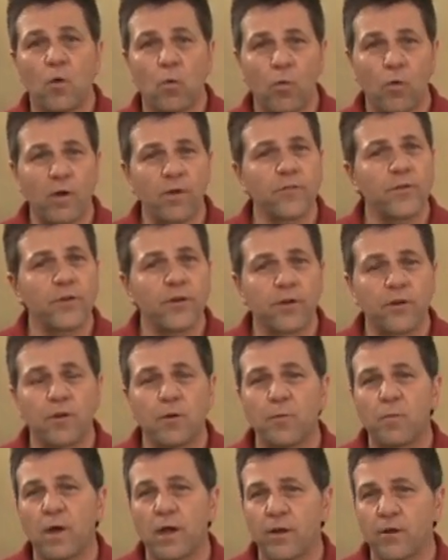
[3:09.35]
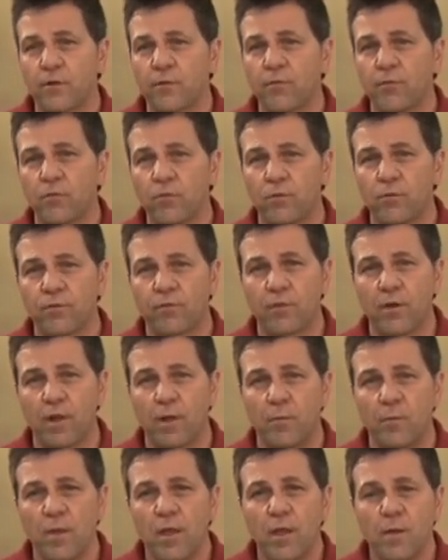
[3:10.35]
wherever you're going to buy your fuel
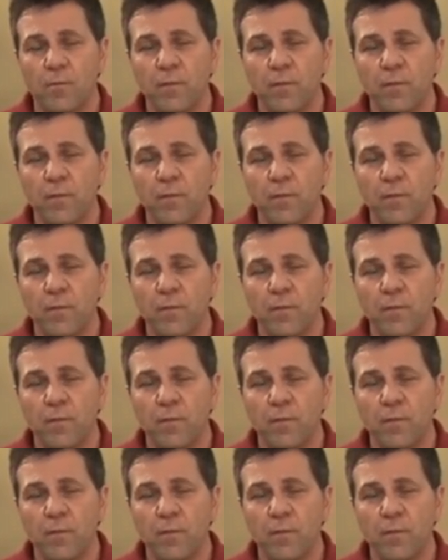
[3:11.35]
from.